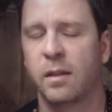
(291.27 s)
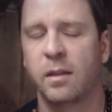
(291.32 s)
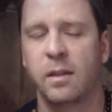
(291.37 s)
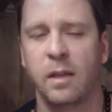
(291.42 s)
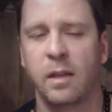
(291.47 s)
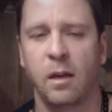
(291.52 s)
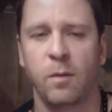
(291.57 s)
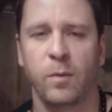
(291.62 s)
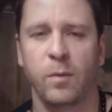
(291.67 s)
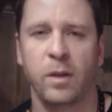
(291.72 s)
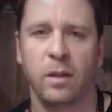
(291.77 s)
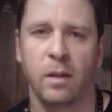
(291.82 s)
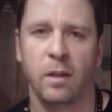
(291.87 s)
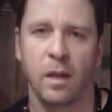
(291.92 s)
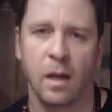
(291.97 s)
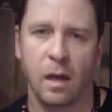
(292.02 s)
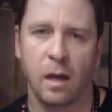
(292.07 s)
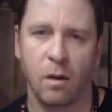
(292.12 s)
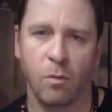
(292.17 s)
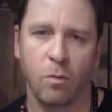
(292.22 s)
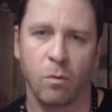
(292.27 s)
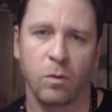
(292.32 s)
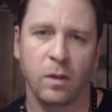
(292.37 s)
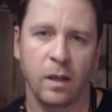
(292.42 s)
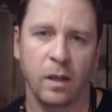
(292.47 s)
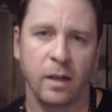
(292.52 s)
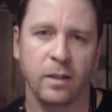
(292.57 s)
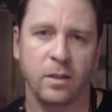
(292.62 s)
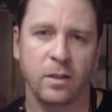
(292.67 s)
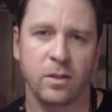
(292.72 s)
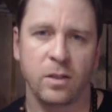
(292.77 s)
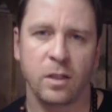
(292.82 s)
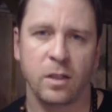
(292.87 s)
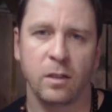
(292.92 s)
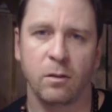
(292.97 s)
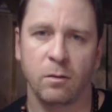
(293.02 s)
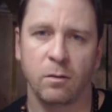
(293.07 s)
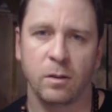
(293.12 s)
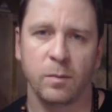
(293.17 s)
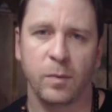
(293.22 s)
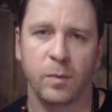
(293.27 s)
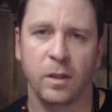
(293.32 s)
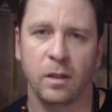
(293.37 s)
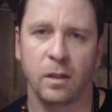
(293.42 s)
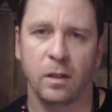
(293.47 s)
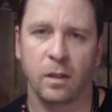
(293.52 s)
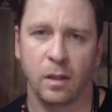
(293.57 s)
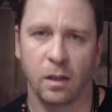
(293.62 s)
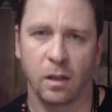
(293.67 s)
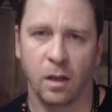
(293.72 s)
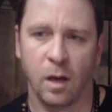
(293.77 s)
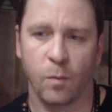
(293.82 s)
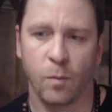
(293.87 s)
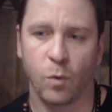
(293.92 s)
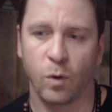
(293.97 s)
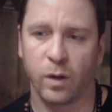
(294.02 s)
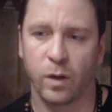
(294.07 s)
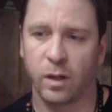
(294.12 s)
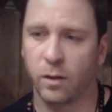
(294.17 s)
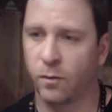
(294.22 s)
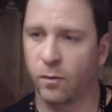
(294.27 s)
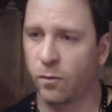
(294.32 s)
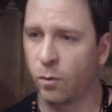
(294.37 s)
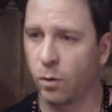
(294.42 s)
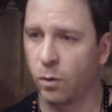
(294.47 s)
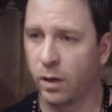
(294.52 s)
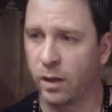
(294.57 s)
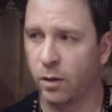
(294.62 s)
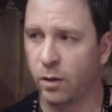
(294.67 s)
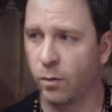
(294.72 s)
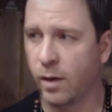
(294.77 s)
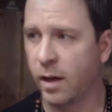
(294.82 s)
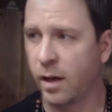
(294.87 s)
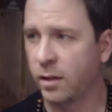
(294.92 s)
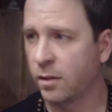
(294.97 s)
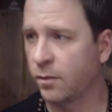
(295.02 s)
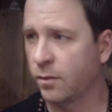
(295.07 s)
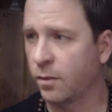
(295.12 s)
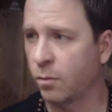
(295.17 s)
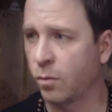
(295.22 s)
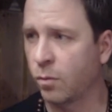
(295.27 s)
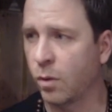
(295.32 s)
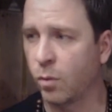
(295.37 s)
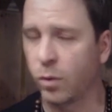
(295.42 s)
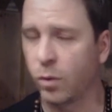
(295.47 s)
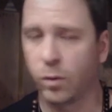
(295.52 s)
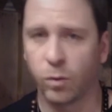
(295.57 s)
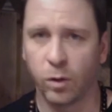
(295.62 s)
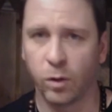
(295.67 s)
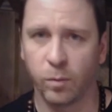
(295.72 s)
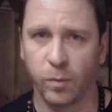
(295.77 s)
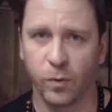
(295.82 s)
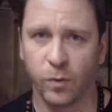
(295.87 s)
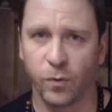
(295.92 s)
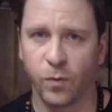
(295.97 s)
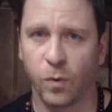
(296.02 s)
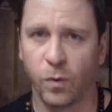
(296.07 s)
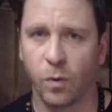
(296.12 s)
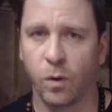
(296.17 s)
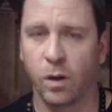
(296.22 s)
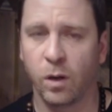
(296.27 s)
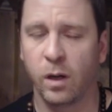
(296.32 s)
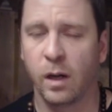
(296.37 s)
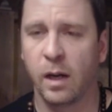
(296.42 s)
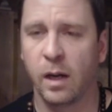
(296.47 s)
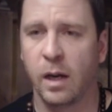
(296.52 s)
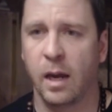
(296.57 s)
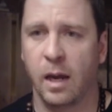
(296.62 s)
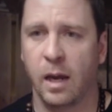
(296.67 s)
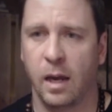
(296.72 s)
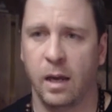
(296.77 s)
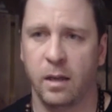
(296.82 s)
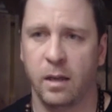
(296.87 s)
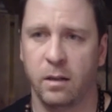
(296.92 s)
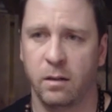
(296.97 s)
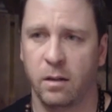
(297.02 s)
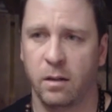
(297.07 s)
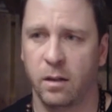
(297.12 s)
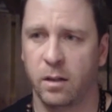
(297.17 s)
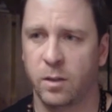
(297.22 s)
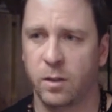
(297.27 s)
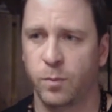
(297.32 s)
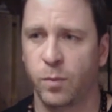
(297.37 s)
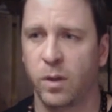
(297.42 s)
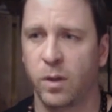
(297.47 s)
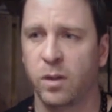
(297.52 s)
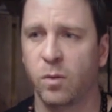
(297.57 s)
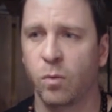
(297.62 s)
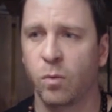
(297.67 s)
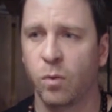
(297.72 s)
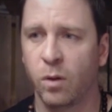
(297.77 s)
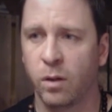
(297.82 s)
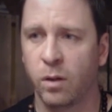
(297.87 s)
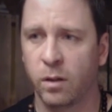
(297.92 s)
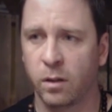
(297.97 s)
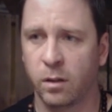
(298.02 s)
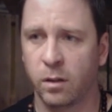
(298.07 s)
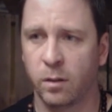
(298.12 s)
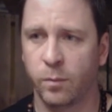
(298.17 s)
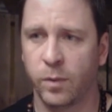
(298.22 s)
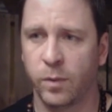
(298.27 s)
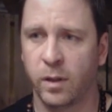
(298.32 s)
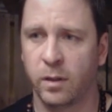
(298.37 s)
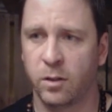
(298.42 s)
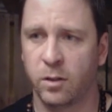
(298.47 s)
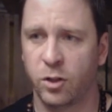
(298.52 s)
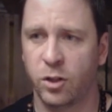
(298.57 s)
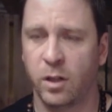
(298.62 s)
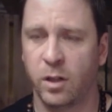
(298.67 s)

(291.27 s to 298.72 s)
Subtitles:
Tell me. I would like to see you to be a lot more interactive than what we were before, and spread the word a little bit.